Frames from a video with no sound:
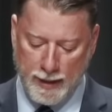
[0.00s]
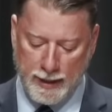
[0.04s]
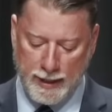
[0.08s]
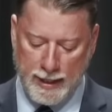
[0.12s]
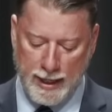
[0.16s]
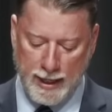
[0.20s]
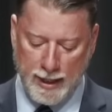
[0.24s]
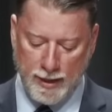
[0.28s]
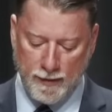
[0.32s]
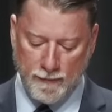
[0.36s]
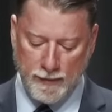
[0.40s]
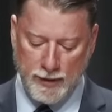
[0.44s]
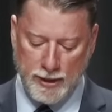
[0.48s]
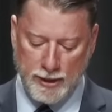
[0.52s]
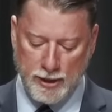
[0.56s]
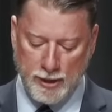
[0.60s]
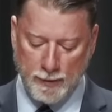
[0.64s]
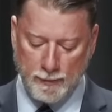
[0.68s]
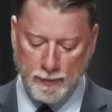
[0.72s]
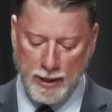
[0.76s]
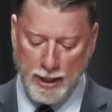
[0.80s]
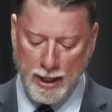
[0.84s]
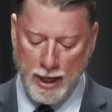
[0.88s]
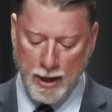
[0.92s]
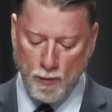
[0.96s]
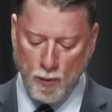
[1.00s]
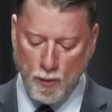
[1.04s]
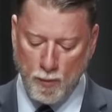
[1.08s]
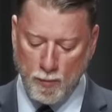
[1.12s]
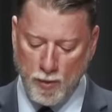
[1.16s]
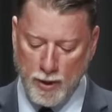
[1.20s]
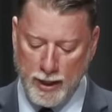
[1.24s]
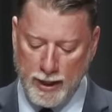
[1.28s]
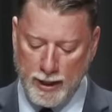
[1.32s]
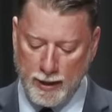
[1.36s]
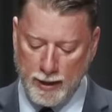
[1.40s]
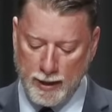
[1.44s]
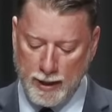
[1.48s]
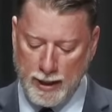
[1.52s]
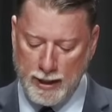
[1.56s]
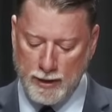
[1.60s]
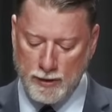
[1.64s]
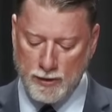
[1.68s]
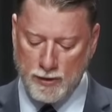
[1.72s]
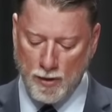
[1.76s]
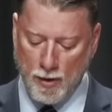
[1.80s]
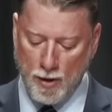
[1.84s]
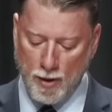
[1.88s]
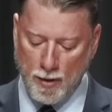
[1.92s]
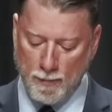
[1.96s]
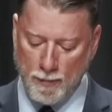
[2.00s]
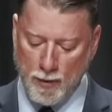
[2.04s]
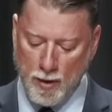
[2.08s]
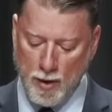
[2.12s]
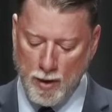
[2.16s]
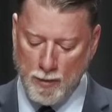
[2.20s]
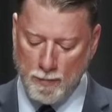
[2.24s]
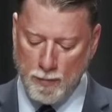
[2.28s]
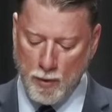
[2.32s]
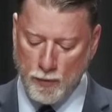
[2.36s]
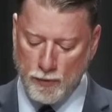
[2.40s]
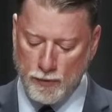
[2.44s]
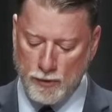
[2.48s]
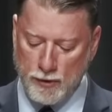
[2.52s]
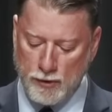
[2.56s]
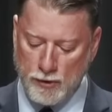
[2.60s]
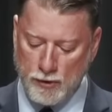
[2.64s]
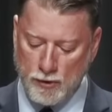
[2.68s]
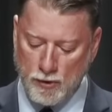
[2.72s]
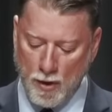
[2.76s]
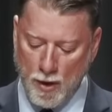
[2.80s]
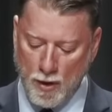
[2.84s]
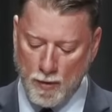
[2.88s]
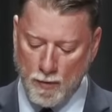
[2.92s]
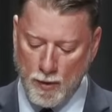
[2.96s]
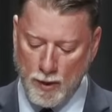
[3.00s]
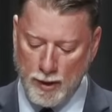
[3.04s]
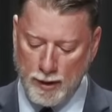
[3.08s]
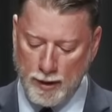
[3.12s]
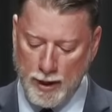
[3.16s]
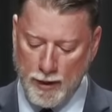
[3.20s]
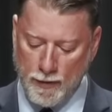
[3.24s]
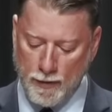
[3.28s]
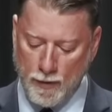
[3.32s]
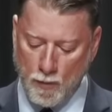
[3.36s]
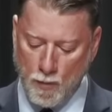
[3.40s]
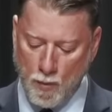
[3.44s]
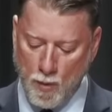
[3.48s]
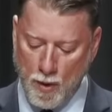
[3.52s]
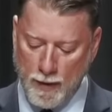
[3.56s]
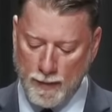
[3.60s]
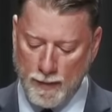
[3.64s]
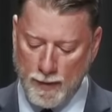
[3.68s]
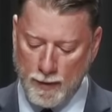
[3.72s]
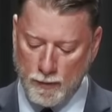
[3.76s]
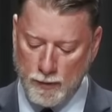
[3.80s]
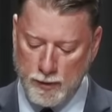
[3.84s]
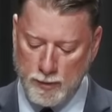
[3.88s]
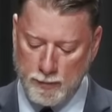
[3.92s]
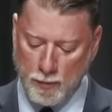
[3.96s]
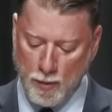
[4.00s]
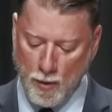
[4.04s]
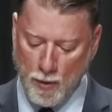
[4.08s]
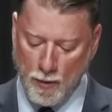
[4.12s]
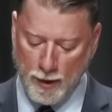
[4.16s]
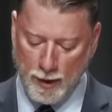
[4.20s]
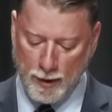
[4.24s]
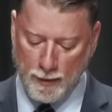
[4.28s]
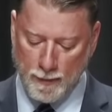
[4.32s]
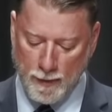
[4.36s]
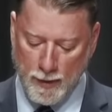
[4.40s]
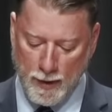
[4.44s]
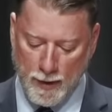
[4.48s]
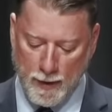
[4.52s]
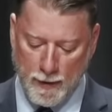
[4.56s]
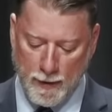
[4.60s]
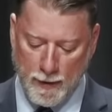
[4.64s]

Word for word: king of Egypt, and I will break his arm, both the strong one and the one that was broken,